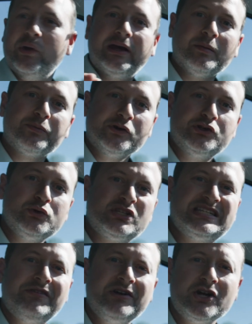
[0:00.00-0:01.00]
We can produce
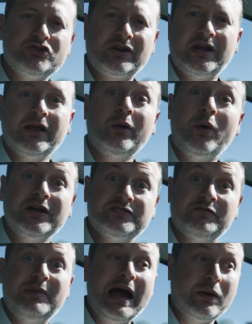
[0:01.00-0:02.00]
700 kilowatts
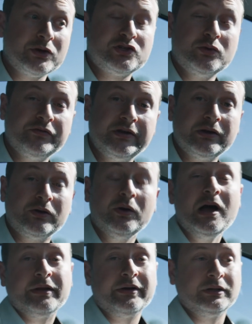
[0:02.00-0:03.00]
of power to a vehicle.
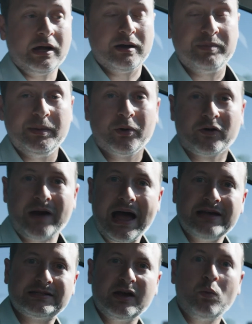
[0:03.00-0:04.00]
Now, a lot of people are
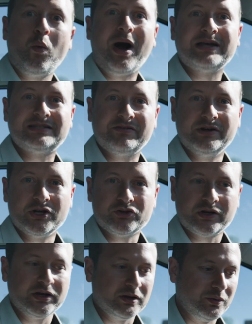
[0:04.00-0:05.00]
asking, why
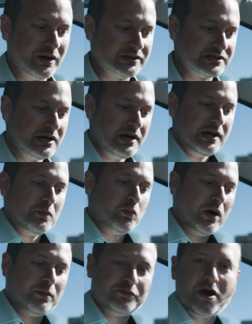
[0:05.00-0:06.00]
700 kilowatts?
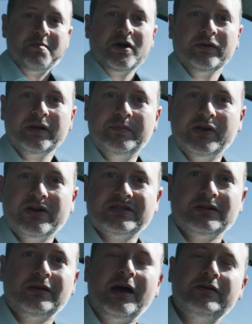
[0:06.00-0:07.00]
Well, primarily
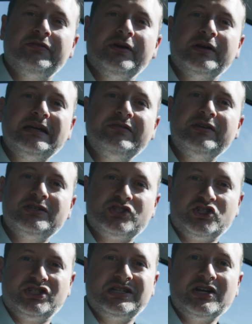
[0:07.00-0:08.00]
because a lot of the EV
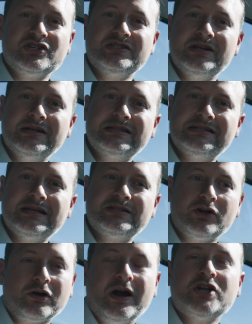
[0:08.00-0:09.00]
stations that
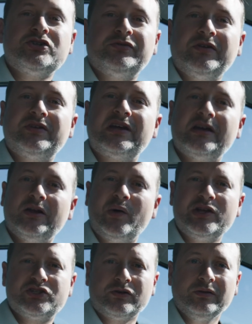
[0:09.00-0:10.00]
exist are 150
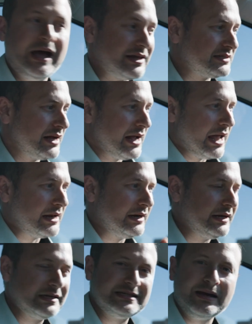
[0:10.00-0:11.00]
kilowatts or less. And in
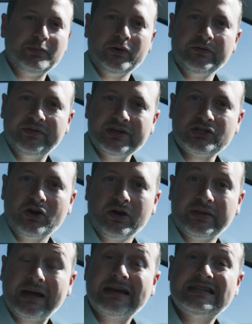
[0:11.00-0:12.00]
the example of this
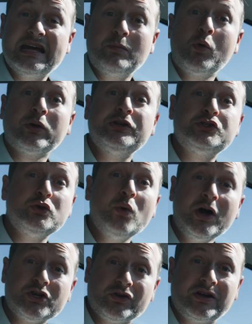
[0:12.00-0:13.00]
car that can take more than
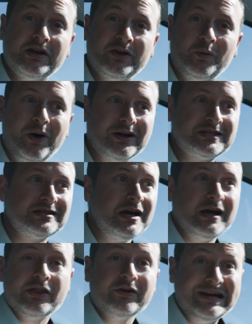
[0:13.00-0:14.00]
200 kilowatts,
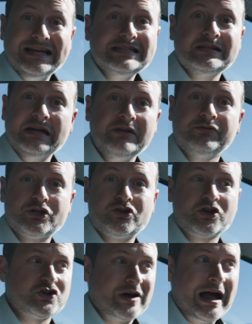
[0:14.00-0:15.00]
there is an
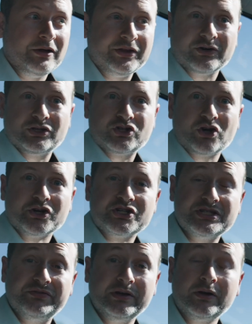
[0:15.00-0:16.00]
infrastructure out there to charge
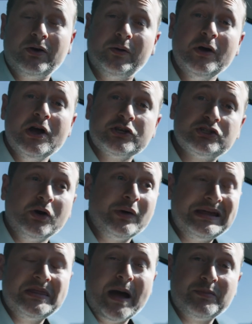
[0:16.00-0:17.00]
this vehicle. So
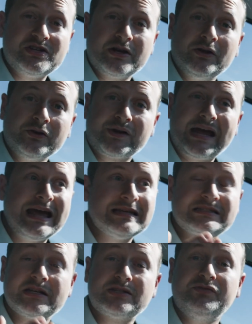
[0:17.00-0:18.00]
in that particular
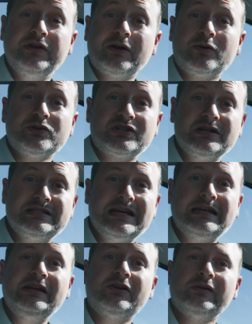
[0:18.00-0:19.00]
case, this vehicle is going to
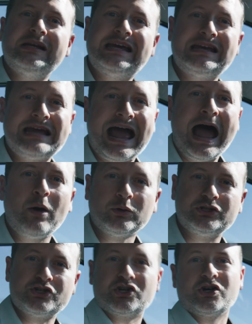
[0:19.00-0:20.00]
take nearly an hour
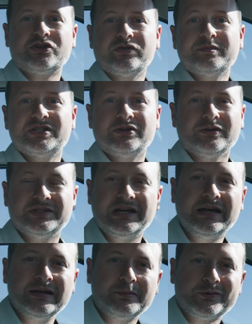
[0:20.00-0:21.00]
to charge from 0 to
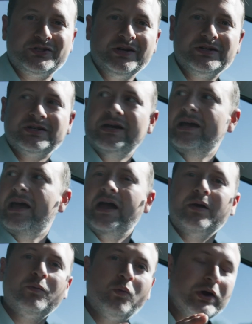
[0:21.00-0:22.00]
80%.
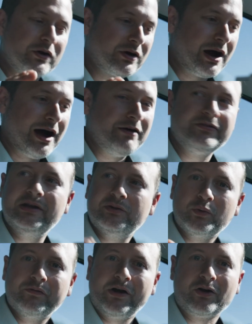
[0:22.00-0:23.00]
And we are
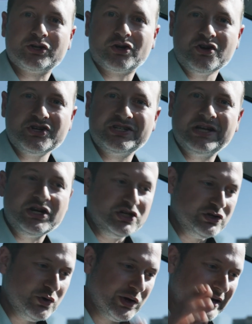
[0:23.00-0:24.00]
confident with our charging
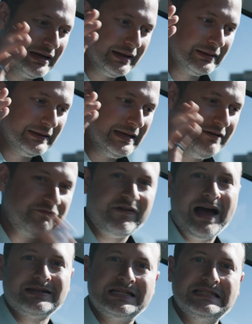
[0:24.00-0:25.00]
station, you can get the
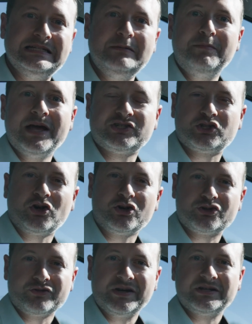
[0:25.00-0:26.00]
fastest, the best
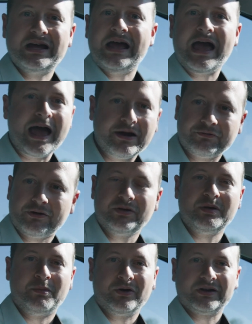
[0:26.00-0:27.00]
charge rate ever on
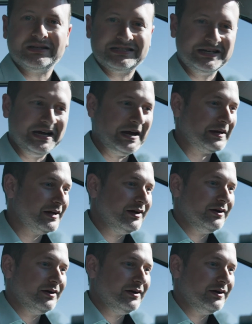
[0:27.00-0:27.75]
the market today.